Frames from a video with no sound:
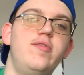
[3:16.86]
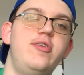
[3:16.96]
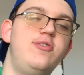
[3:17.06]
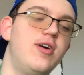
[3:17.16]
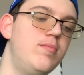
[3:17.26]

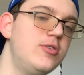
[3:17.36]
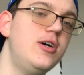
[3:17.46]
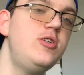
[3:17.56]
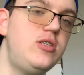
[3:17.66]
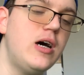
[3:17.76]
Drums,
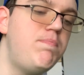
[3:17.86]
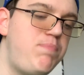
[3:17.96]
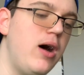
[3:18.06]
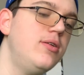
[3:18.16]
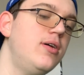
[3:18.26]

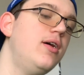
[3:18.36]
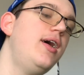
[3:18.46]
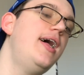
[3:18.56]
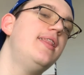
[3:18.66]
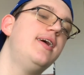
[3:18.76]

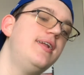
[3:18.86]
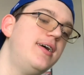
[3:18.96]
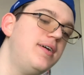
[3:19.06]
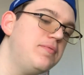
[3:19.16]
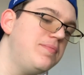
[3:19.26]
and then
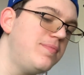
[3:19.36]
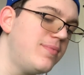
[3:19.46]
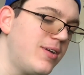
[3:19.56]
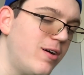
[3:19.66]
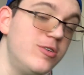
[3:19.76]

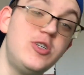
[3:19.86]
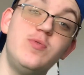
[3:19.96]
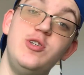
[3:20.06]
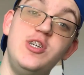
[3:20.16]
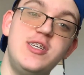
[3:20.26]
goes to a
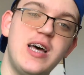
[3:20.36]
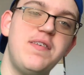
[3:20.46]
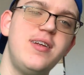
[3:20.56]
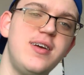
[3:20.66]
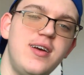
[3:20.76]
G7,
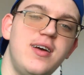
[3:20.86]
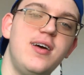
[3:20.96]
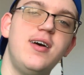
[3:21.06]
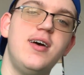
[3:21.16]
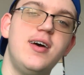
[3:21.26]

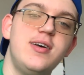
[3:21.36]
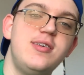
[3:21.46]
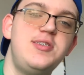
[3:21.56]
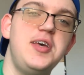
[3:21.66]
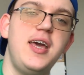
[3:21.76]

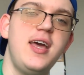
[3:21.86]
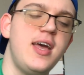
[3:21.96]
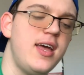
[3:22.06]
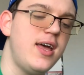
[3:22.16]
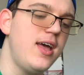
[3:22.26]
C,
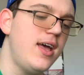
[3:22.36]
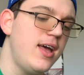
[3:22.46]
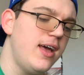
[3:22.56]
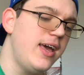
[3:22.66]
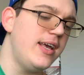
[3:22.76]

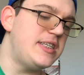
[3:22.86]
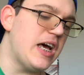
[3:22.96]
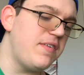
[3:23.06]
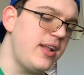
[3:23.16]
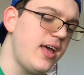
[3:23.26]

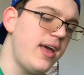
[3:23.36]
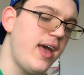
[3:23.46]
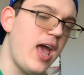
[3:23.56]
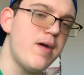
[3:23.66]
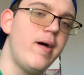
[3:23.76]
E7,
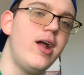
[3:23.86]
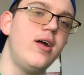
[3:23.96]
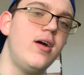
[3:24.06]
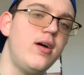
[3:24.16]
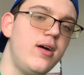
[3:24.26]
A minor,
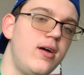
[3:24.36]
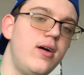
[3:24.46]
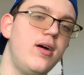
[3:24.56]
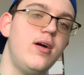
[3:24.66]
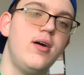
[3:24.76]

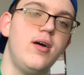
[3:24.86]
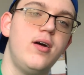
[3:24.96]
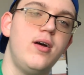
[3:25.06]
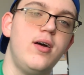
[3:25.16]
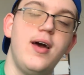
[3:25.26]

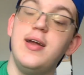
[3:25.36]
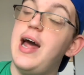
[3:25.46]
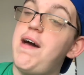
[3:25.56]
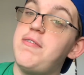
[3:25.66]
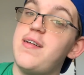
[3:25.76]
and
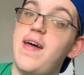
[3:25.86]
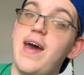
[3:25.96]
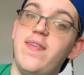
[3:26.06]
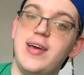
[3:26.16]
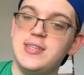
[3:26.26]
after
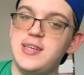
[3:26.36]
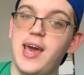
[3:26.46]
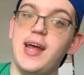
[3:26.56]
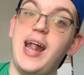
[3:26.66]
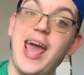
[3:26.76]
that they
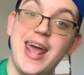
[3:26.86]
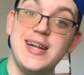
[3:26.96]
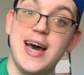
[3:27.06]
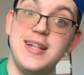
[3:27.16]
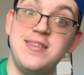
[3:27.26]
say an
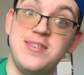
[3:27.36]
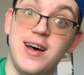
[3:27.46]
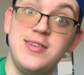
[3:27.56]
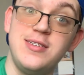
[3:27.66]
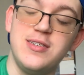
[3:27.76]
A9
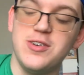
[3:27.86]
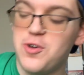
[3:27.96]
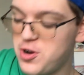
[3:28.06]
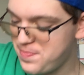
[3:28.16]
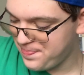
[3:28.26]
sus chord,